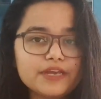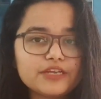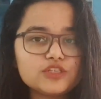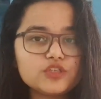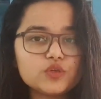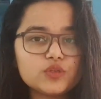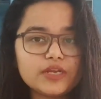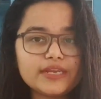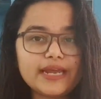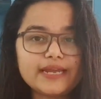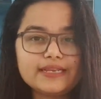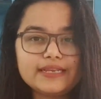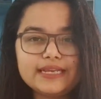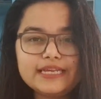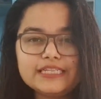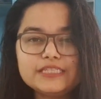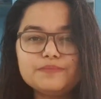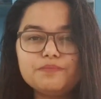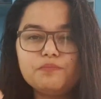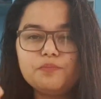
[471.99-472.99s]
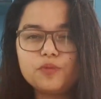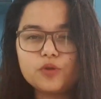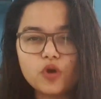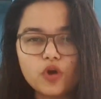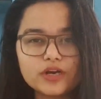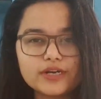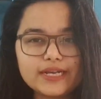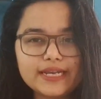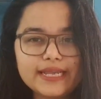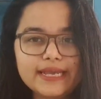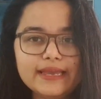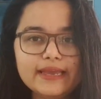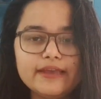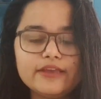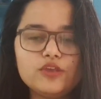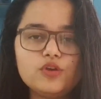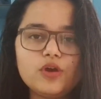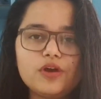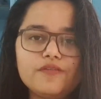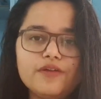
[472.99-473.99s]
make sure that at least broadly
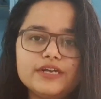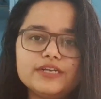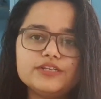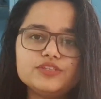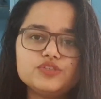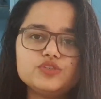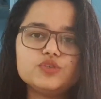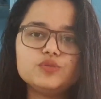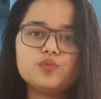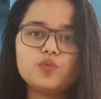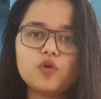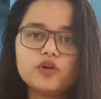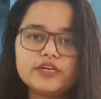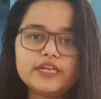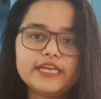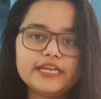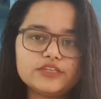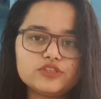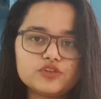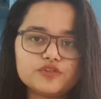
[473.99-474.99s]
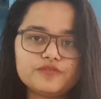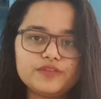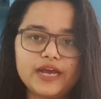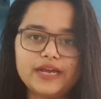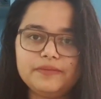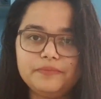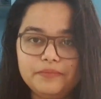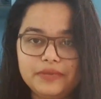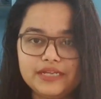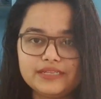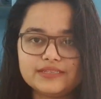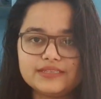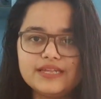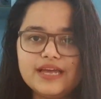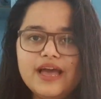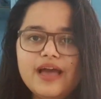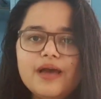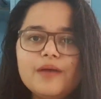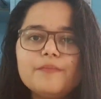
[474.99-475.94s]
you have understood what each of that means.